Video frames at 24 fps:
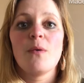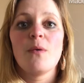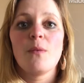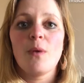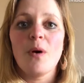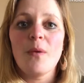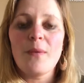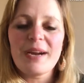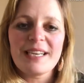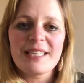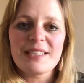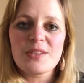What
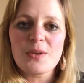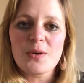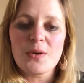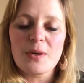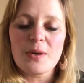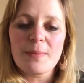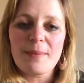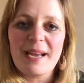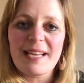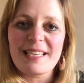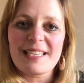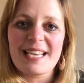we're going to talk
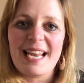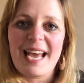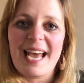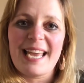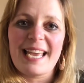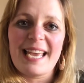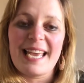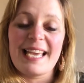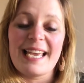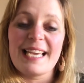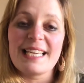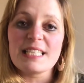about today
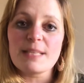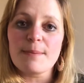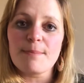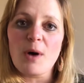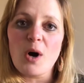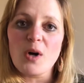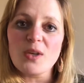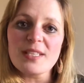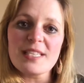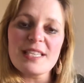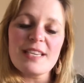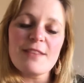is
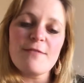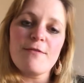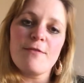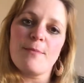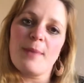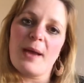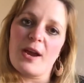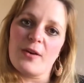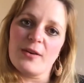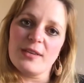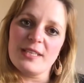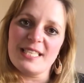positive
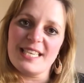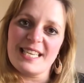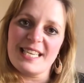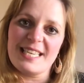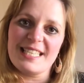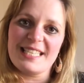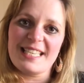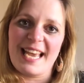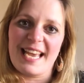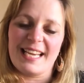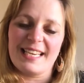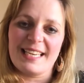parenting
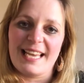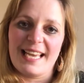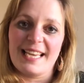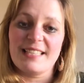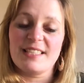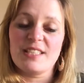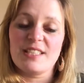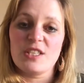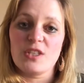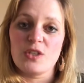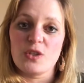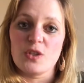techniques
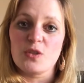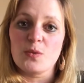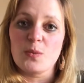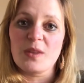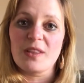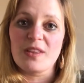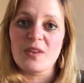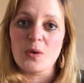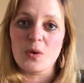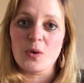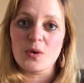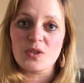to use
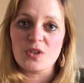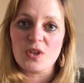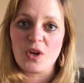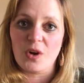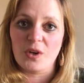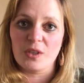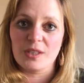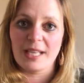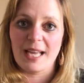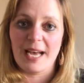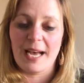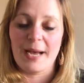with your
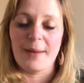toddler.